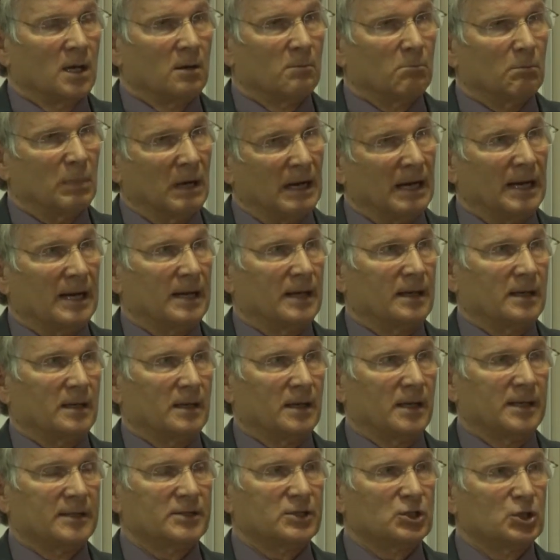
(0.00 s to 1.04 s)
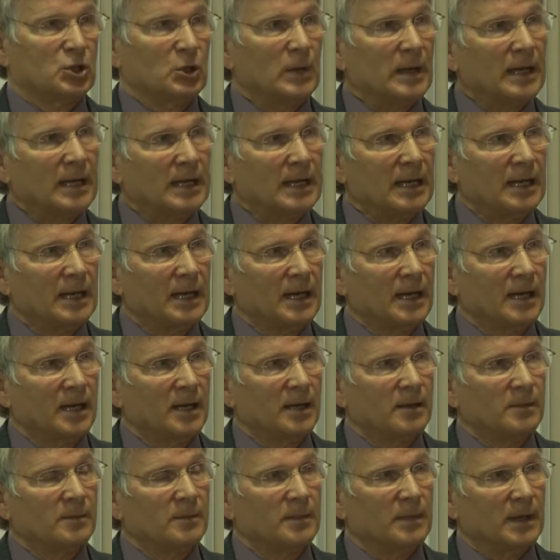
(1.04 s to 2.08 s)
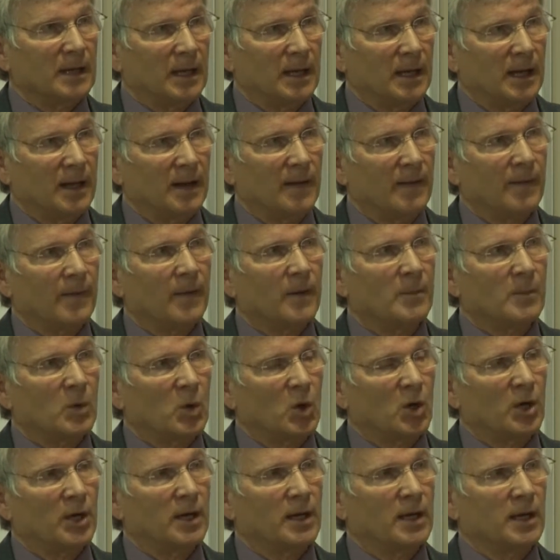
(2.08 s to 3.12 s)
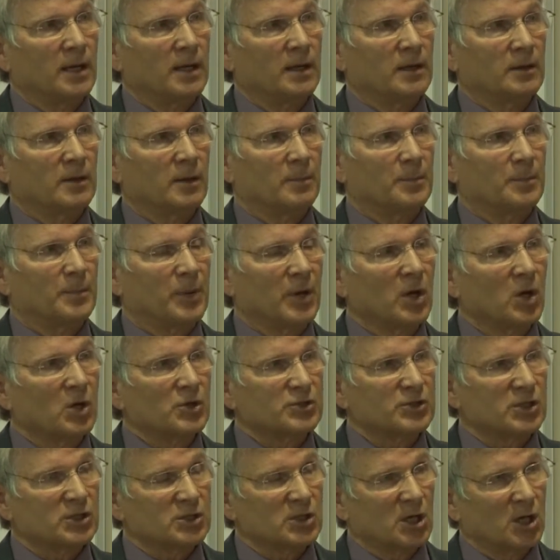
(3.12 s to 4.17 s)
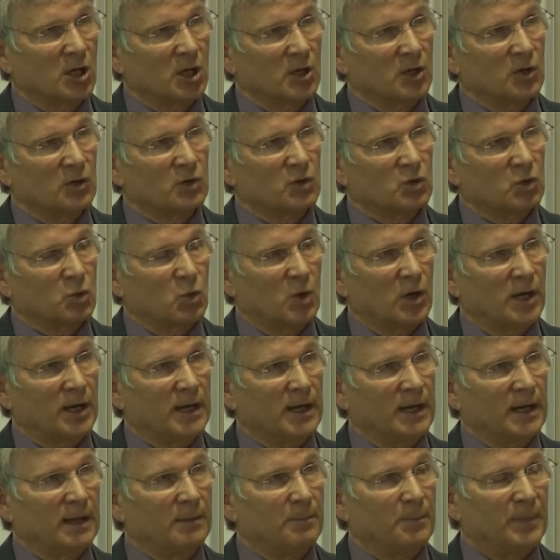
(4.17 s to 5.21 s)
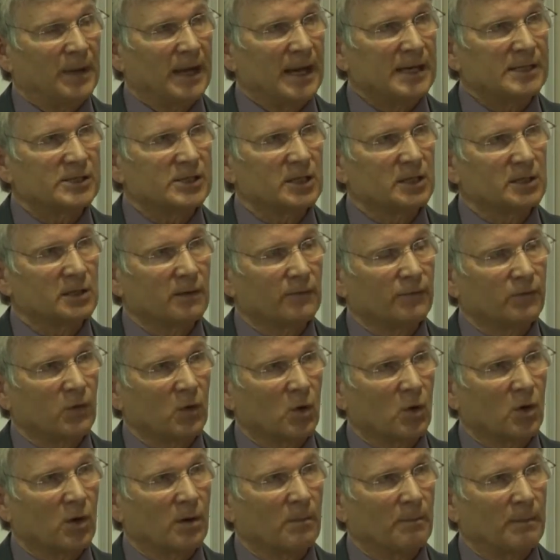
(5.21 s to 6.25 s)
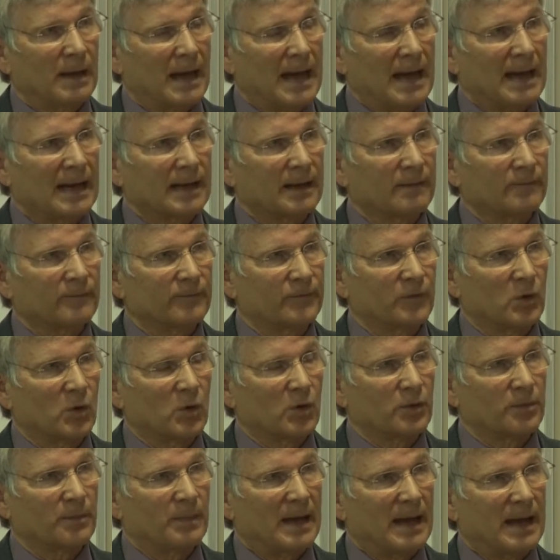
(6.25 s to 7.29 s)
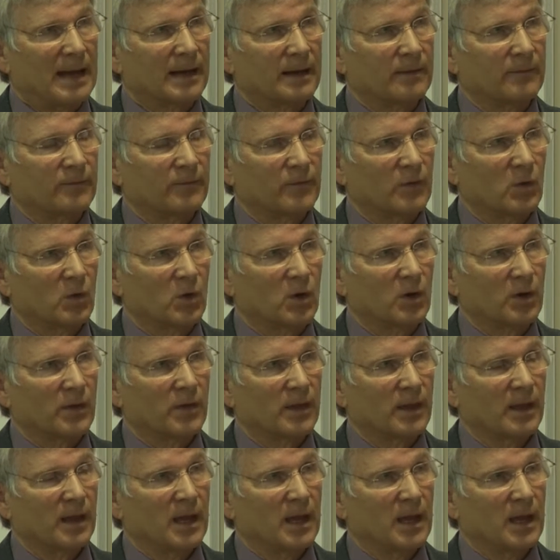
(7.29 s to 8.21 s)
But it's 2 a.m. in the morning. The pulse is 120, pacing the floor back and forth, back and forth.